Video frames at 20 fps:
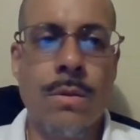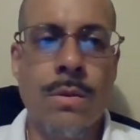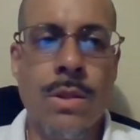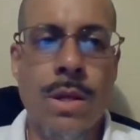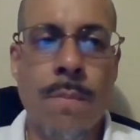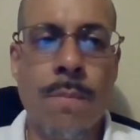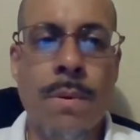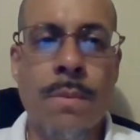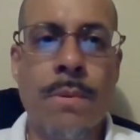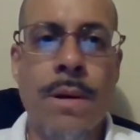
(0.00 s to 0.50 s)

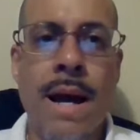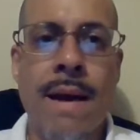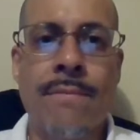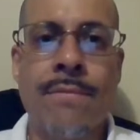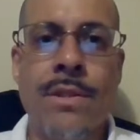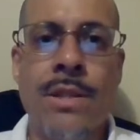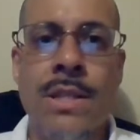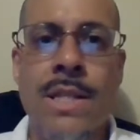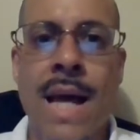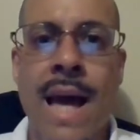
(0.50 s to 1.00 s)
Some people
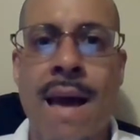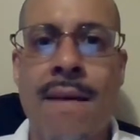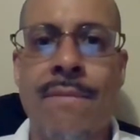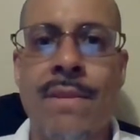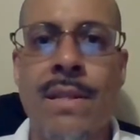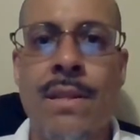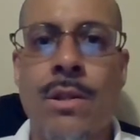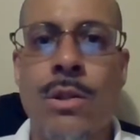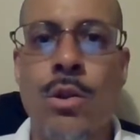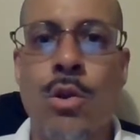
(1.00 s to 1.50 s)
have. Does that have
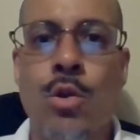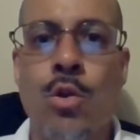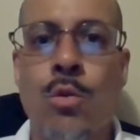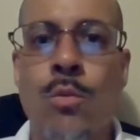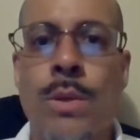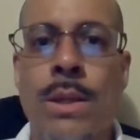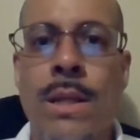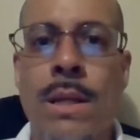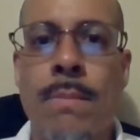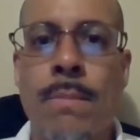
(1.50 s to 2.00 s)
anything to do
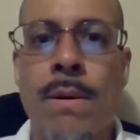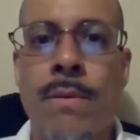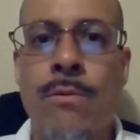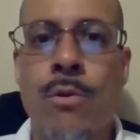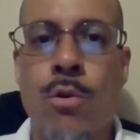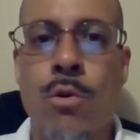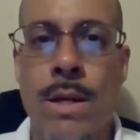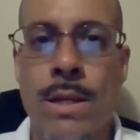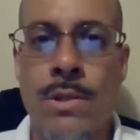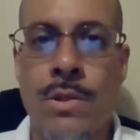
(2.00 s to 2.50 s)
with the above
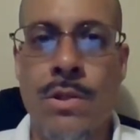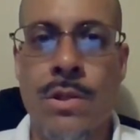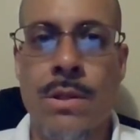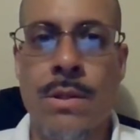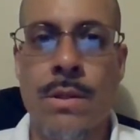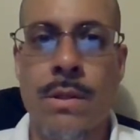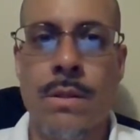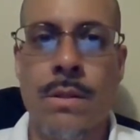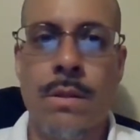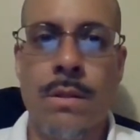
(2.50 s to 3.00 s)
question?
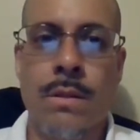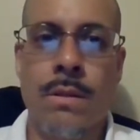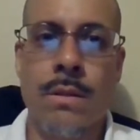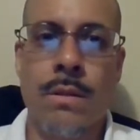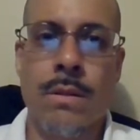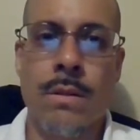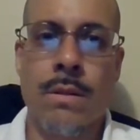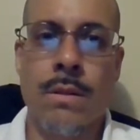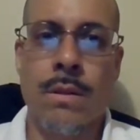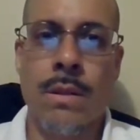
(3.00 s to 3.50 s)

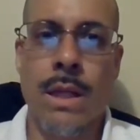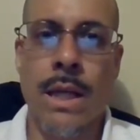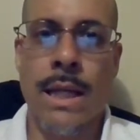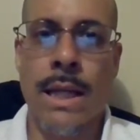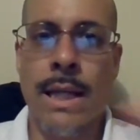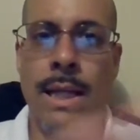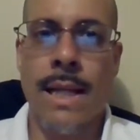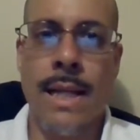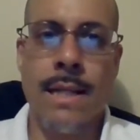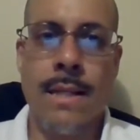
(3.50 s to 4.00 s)
And
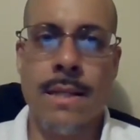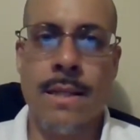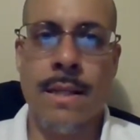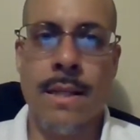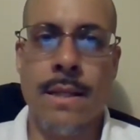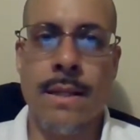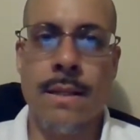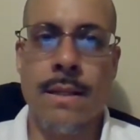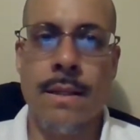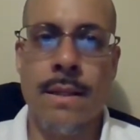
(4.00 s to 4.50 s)
then that's
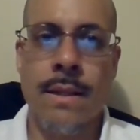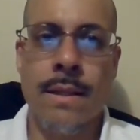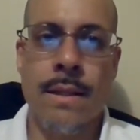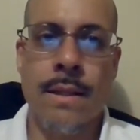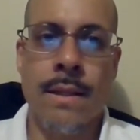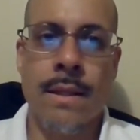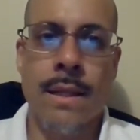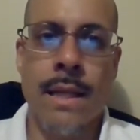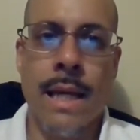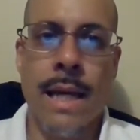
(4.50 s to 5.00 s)
it.
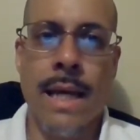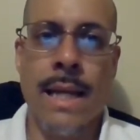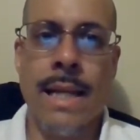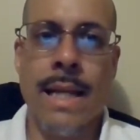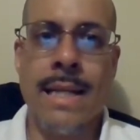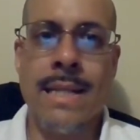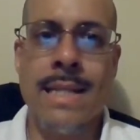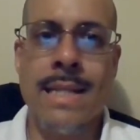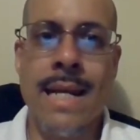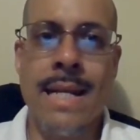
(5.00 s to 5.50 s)
And
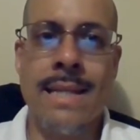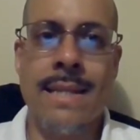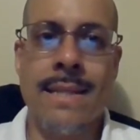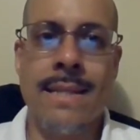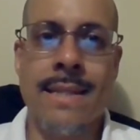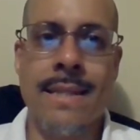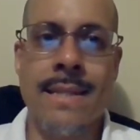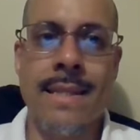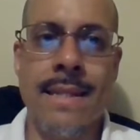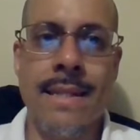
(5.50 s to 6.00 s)
that's not
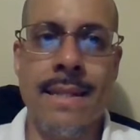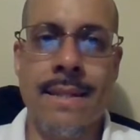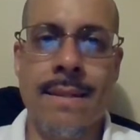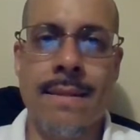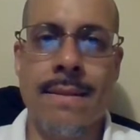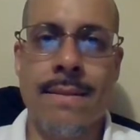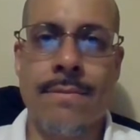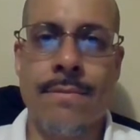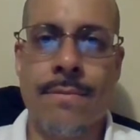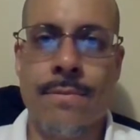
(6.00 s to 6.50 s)
distinct
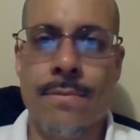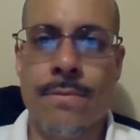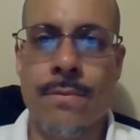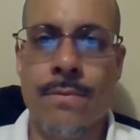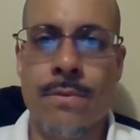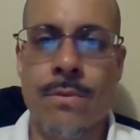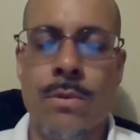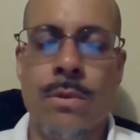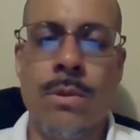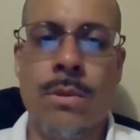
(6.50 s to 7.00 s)
enough.
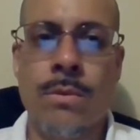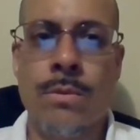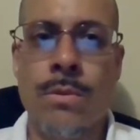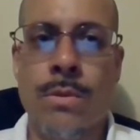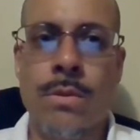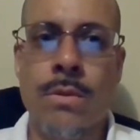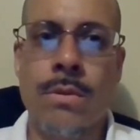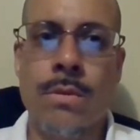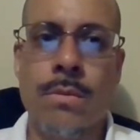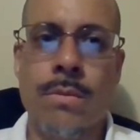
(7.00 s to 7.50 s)

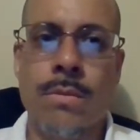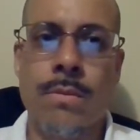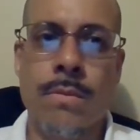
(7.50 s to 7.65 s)
So